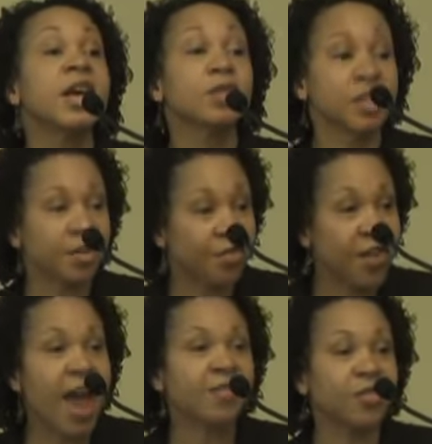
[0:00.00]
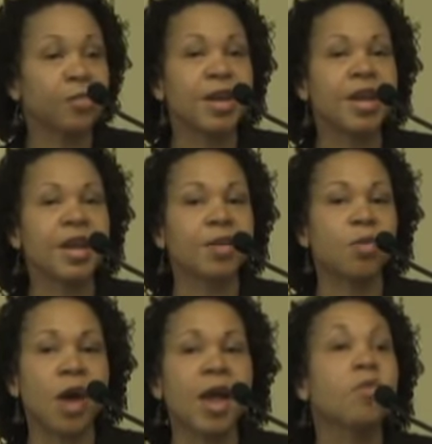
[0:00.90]
it was, in effect, for me, in a
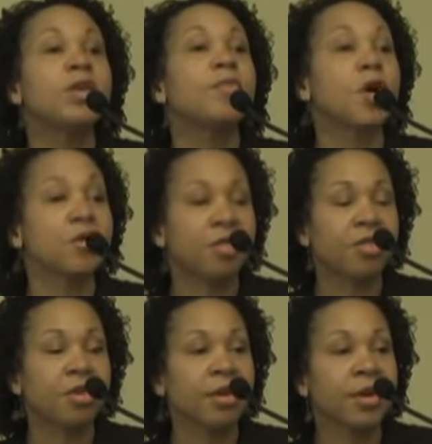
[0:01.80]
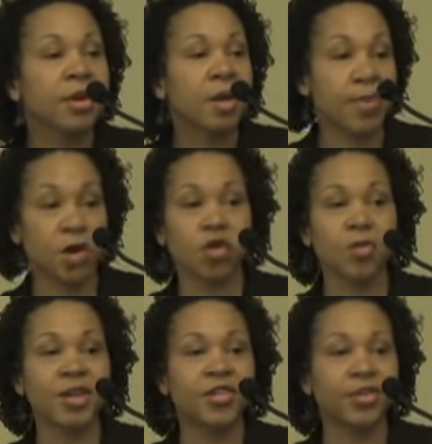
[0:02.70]
way, a rebirth, a
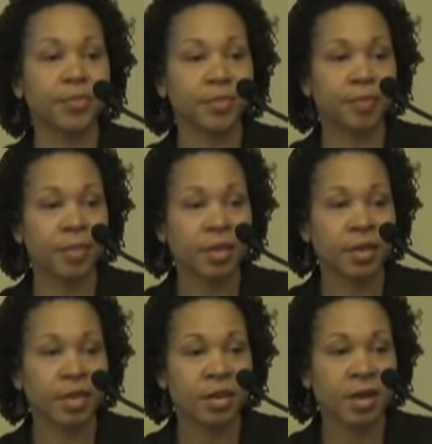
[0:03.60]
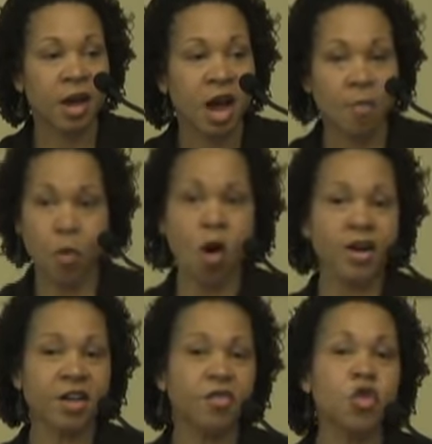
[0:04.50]
pilgrimage, a
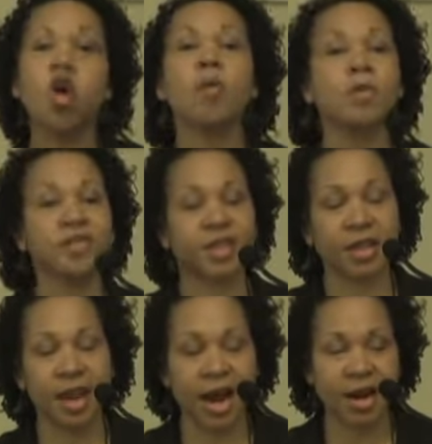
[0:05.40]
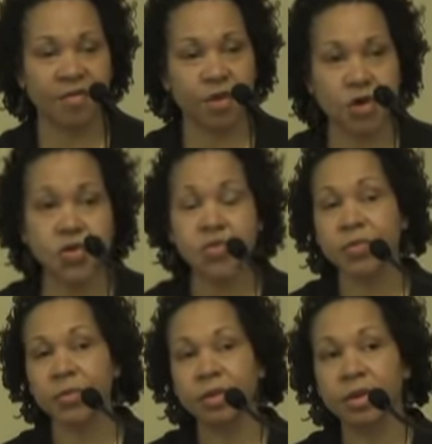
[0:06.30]
point of normalcy that I never knew
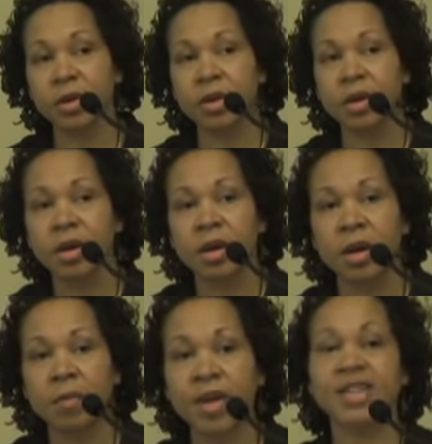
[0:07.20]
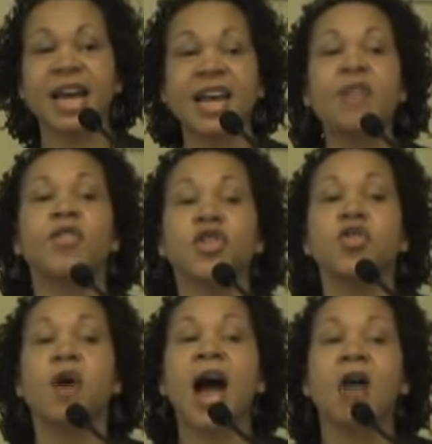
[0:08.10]
because I never
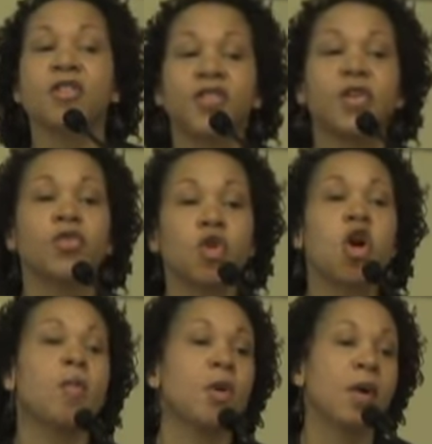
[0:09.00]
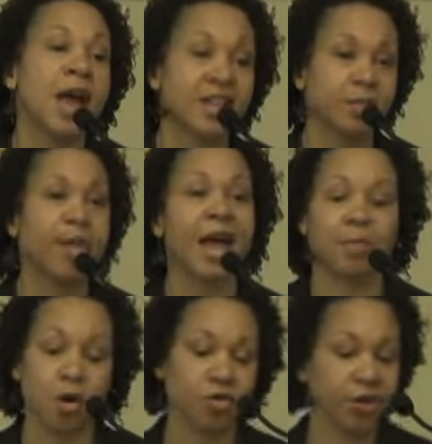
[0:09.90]
knew how to feel normal as a
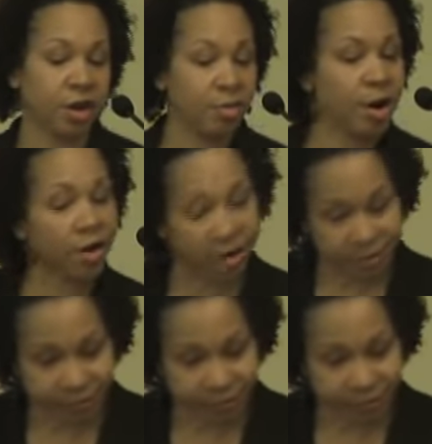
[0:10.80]
black person in America.